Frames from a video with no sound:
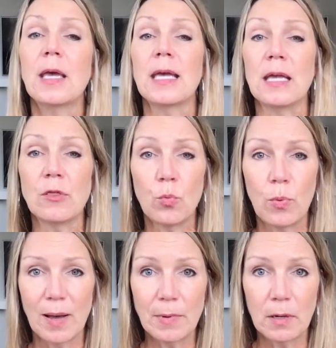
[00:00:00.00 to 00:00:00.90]
In the
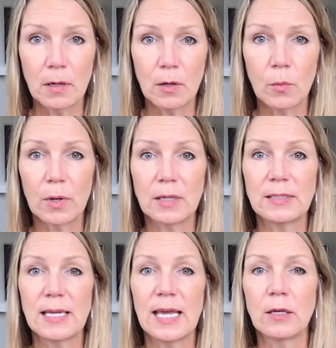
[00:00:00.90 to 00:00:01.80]
webinar, we're going
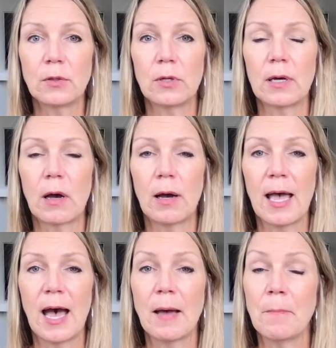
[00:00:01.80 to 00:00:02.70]
to take a look
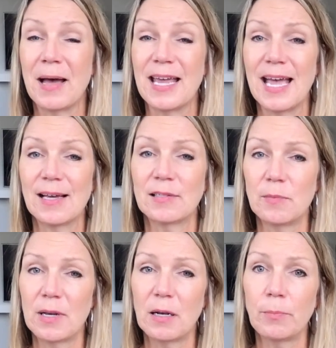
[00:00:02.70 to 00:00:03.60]
at my
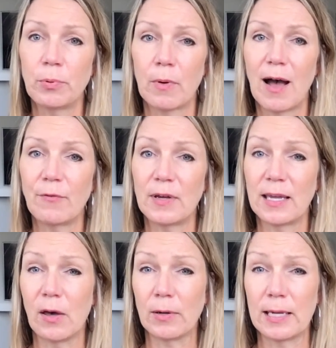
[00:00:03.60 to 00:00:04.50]
estimated profit
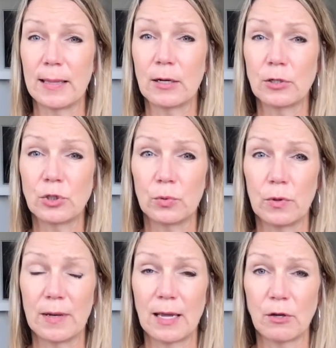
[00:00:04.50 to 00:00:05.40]
calculator tool
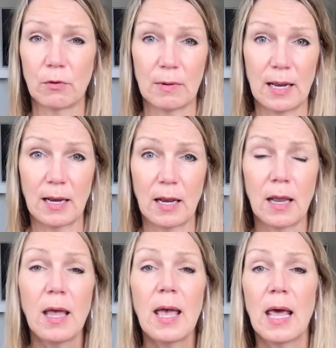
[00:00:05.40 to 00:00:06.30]
that I created,
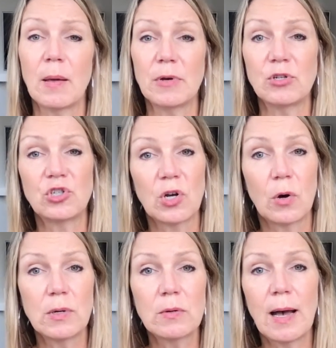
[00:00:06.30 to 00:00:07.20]
and I'm going to show
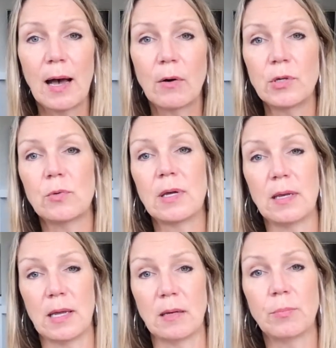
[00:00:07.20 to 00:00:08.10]
you how you can
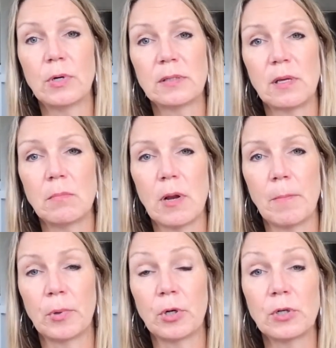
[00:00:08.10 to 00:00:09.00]
input some
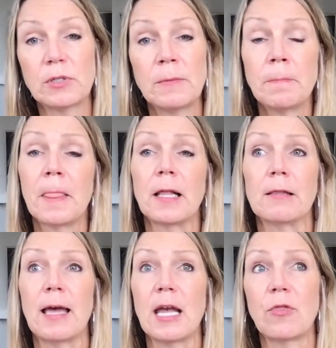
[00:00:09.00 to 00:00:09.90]
numbers
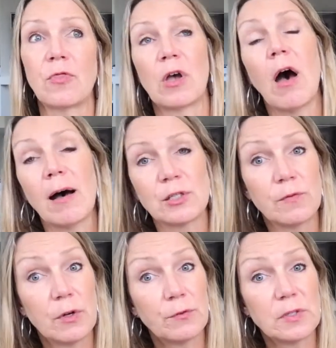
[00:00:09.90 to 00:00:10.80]
like the cost of
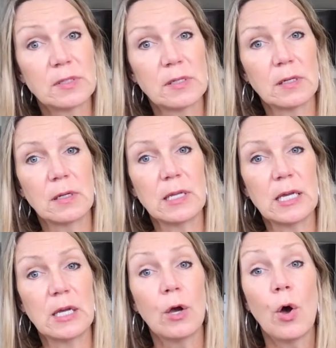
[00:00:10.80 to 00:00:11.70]
your
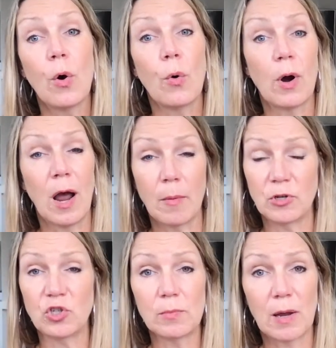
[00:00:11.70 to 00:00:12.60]
facility or how
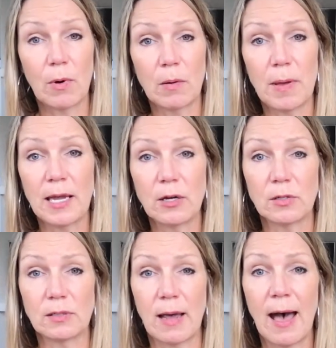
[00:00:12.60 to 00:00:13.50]
much you might want to pay your
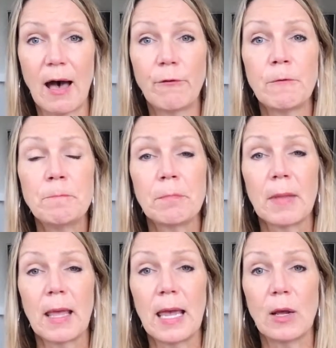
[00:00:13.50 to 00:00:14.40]
staff.
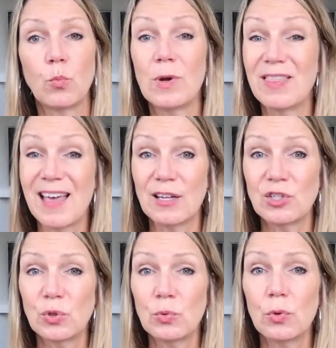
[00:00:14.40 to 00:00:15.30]
And with that
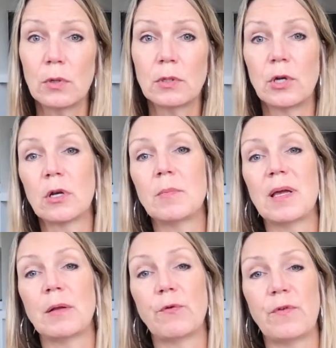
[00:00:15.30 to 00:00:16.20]
tool, you're going to be
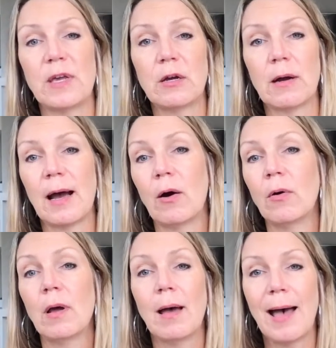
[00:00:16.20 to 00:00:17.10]
able to figure
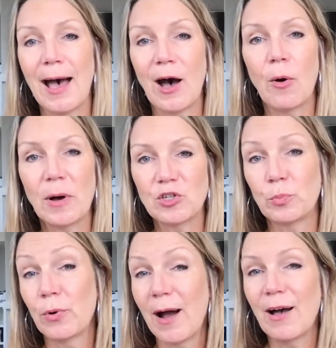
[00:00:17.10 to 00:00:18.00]
out how much
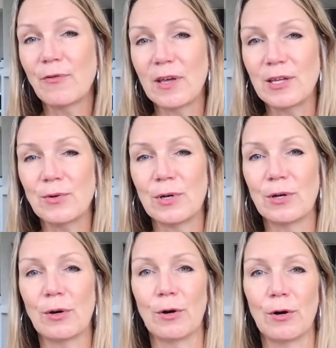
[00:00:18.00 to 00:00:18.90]
profit you could
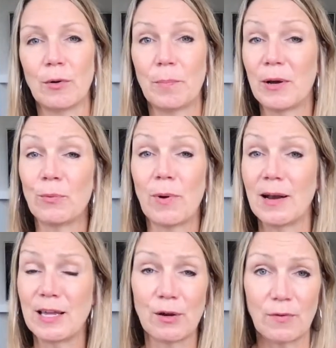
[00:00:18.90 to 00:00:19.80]
earn by
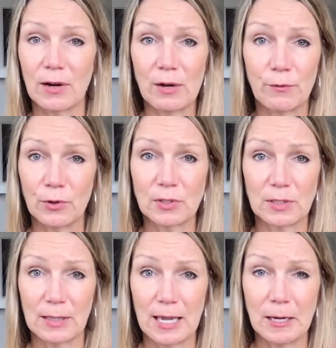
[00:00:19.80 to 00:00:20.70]
running your very first
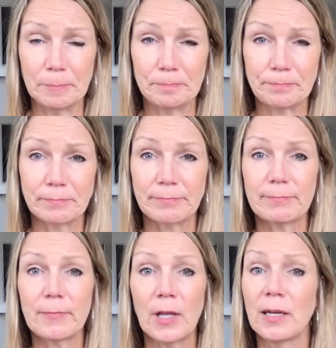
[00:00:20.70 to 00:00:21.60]
league.
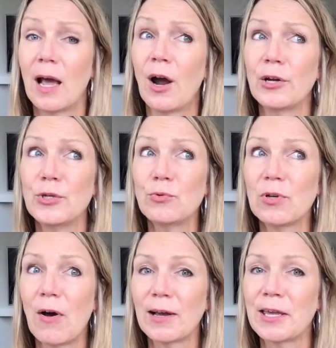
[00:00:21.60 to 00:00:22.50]
Are you
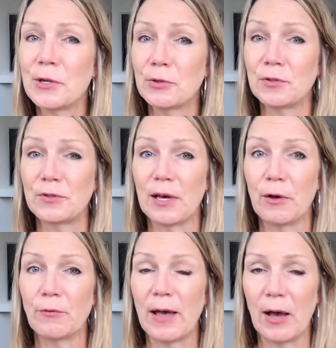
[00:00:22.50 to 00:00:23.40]
talking
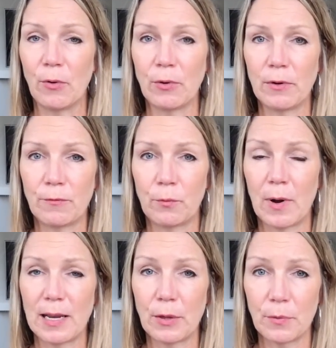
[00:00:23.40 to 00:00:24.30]
yourself out of
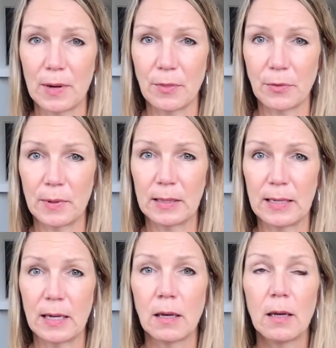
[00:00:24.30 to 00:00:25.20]
running a 3-on-3 league